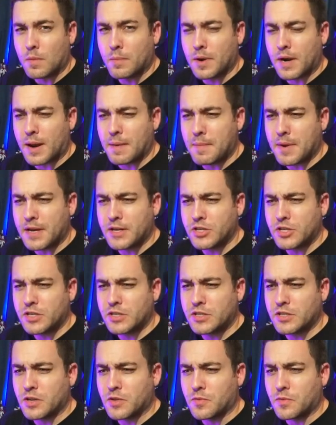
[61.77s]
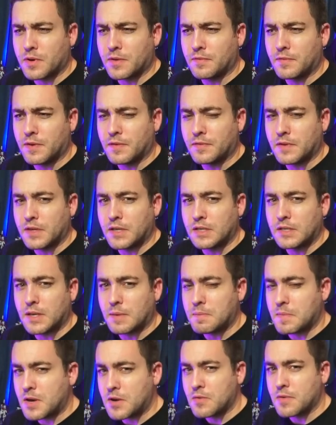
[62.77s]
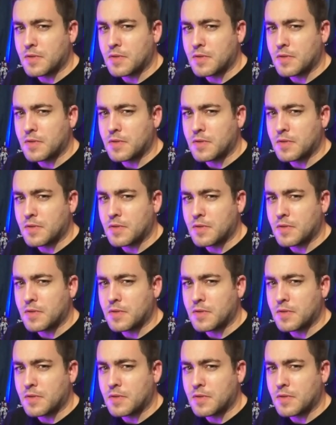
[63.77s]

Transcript: but I might change to 350 because I'm near